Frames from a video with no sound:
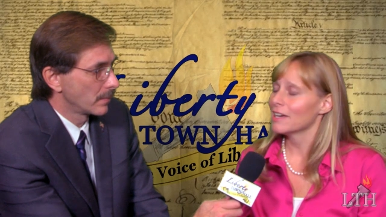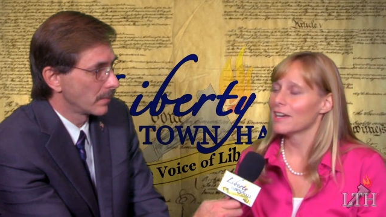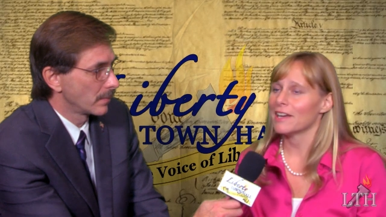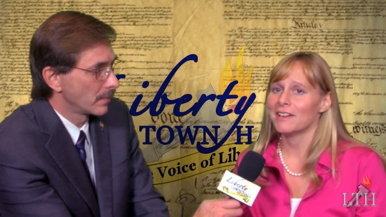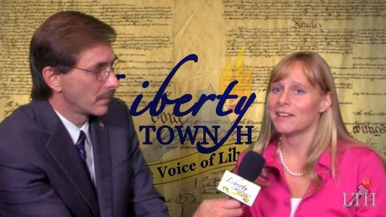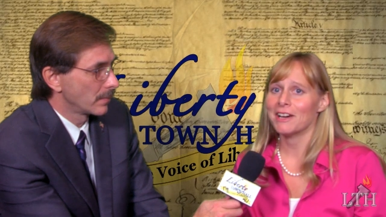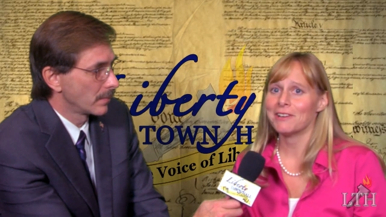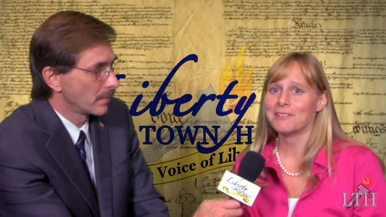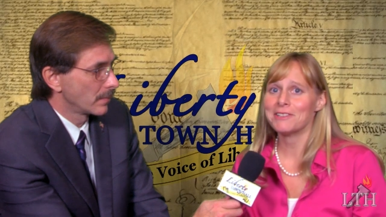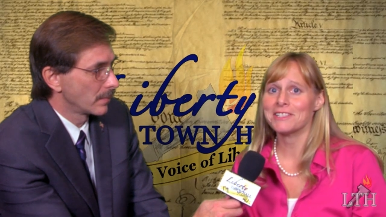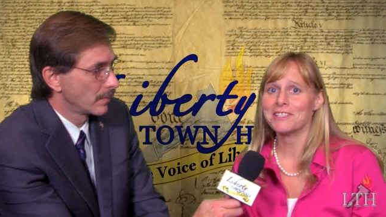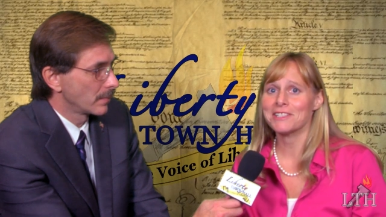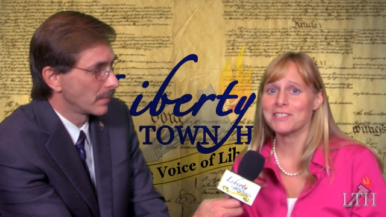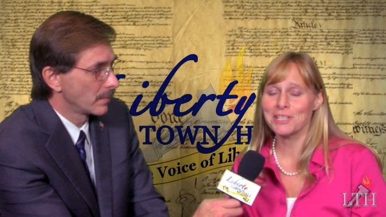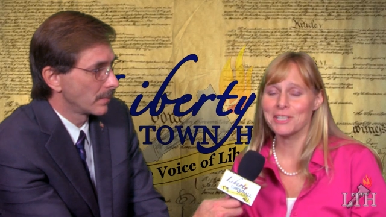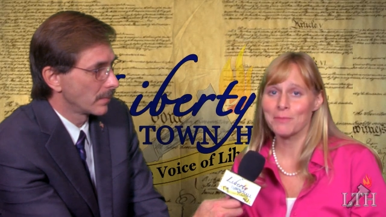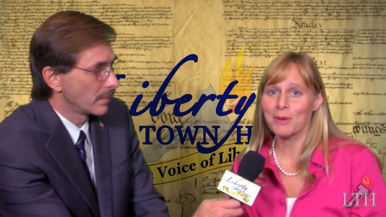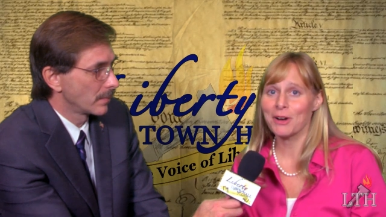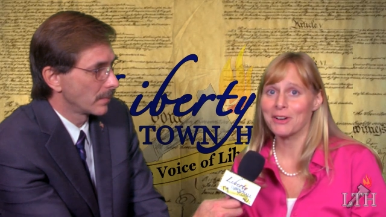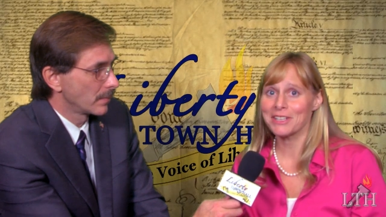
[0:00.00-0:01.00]
Speaker 1: And now he's a
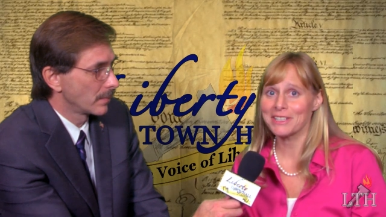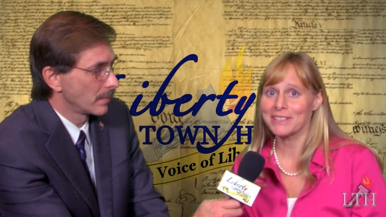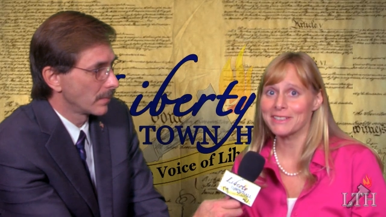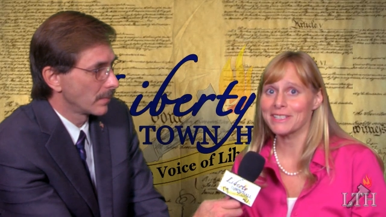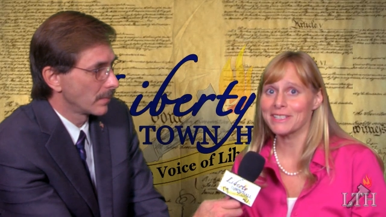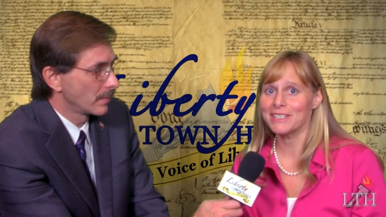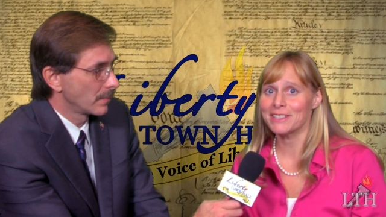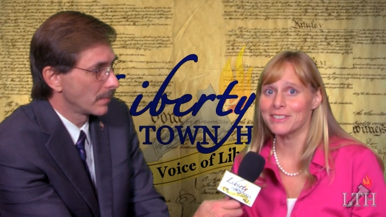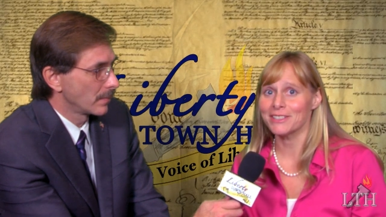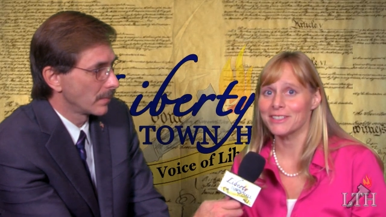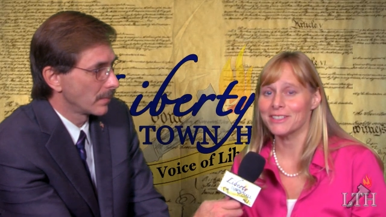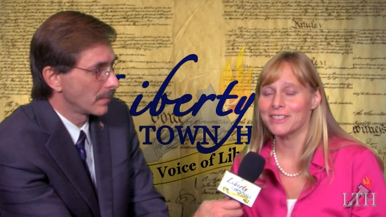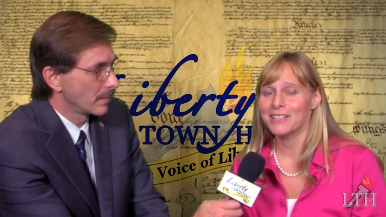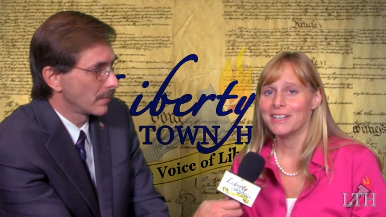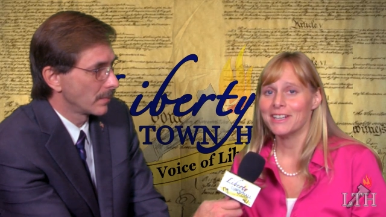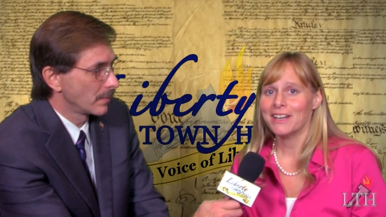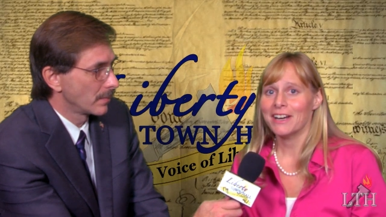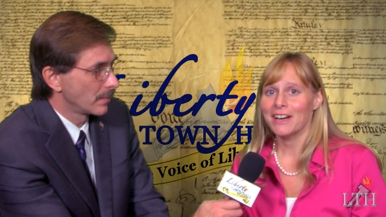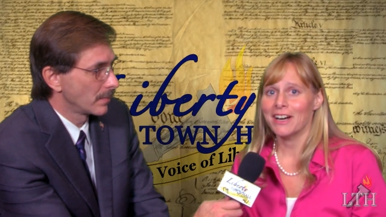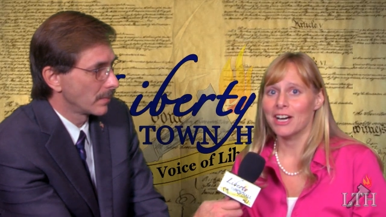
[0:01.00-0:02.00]
Tea Party leader.
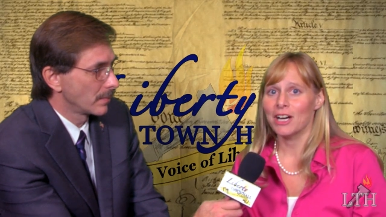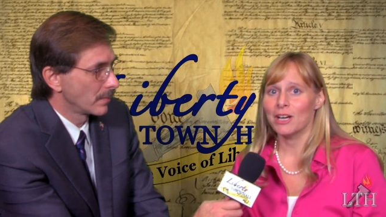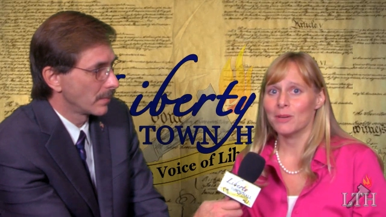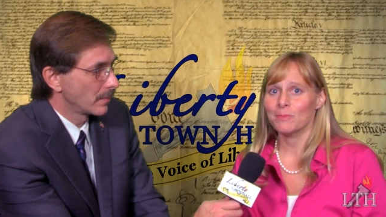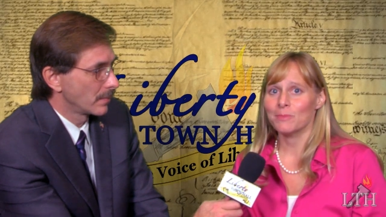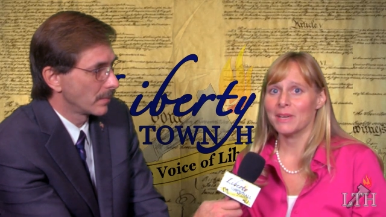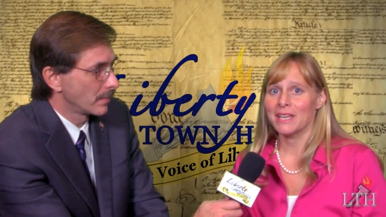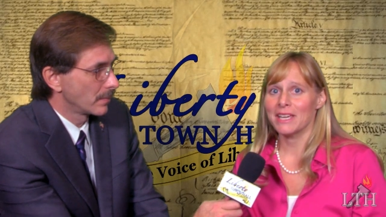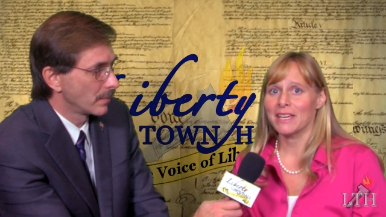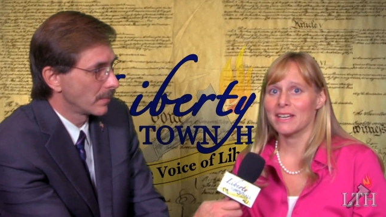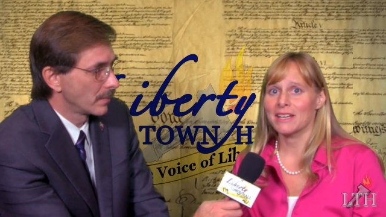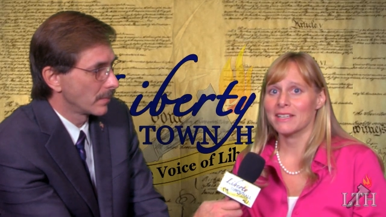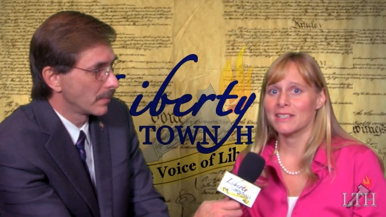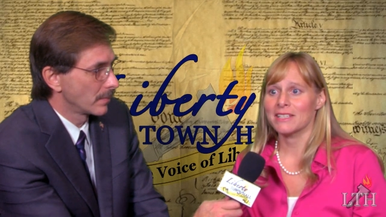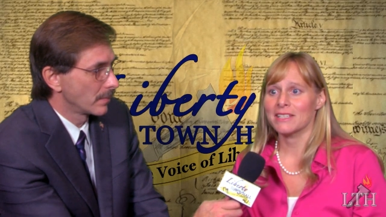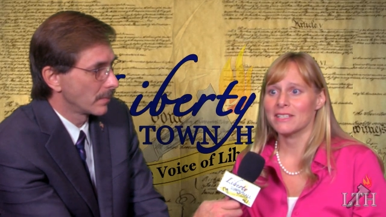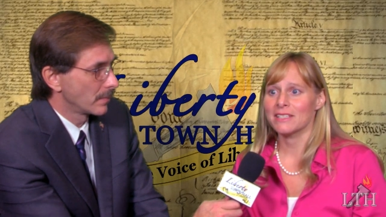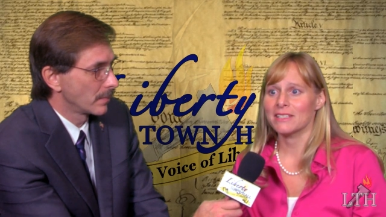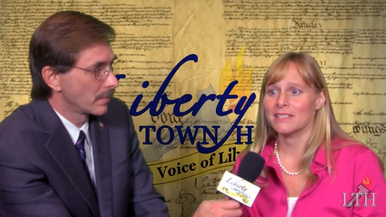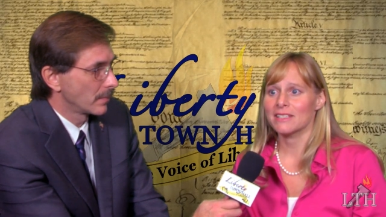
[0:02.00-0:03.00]
Um,
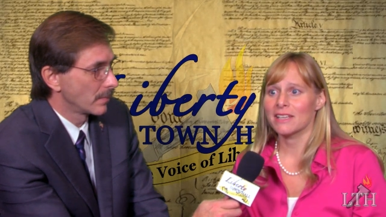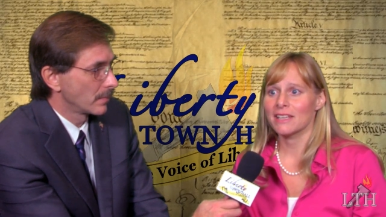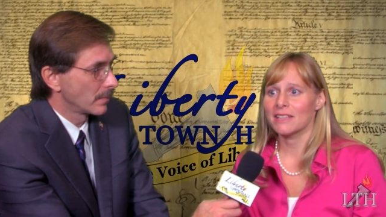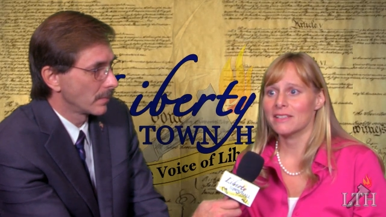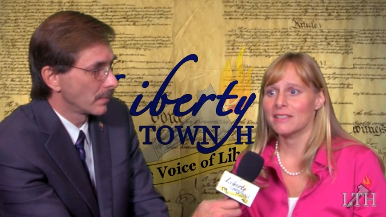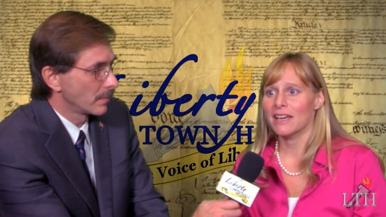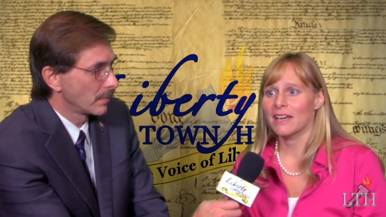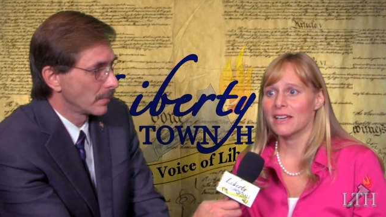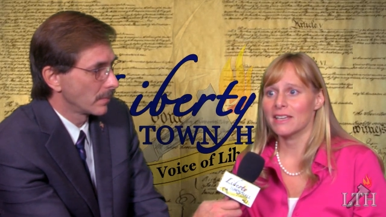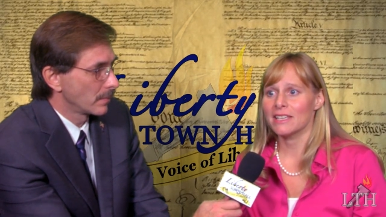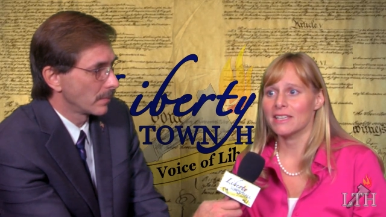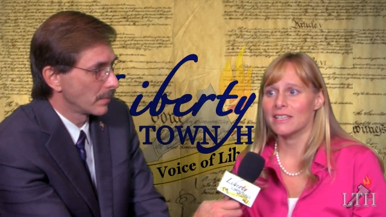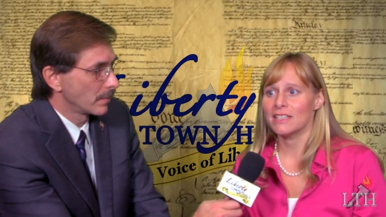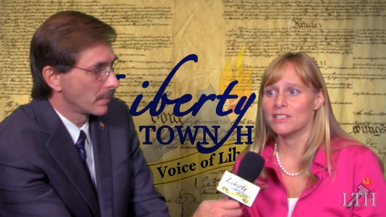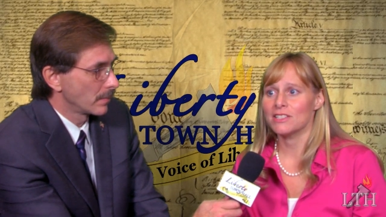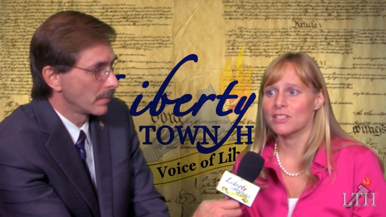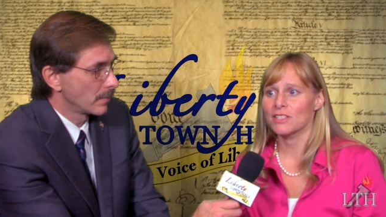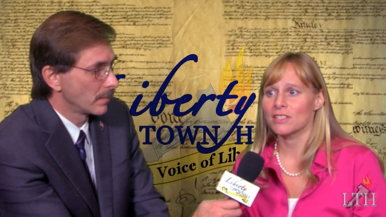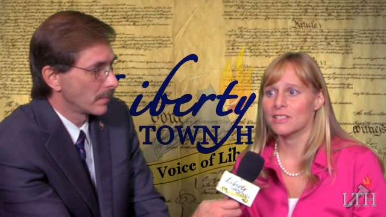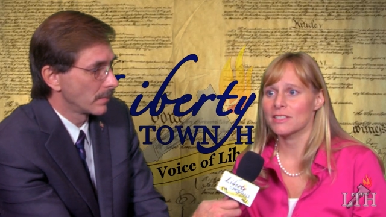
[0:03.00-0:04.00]
and he said that he
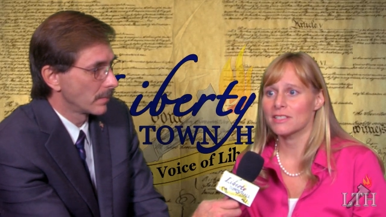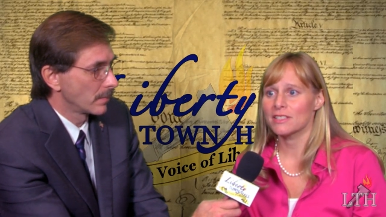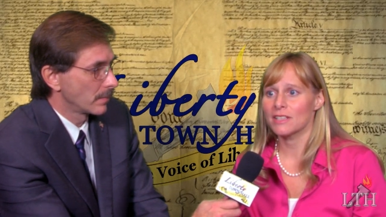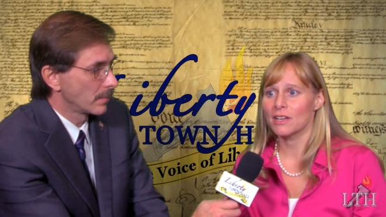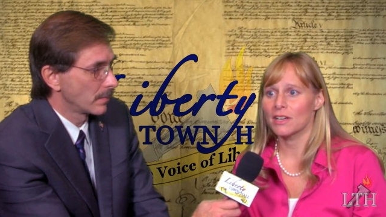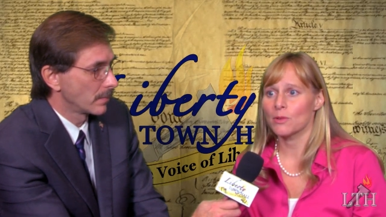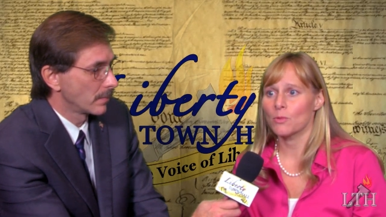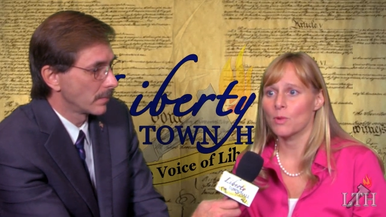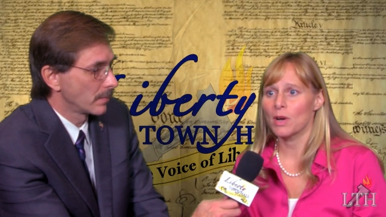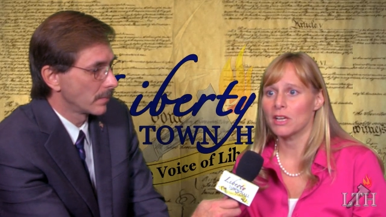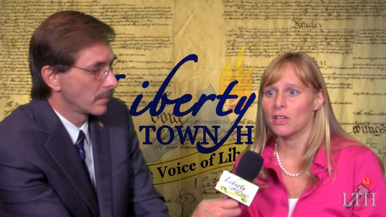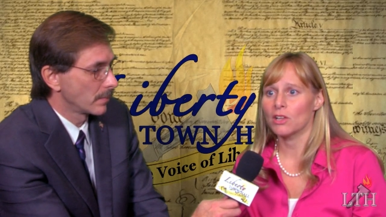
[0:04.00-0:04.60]
just uh, went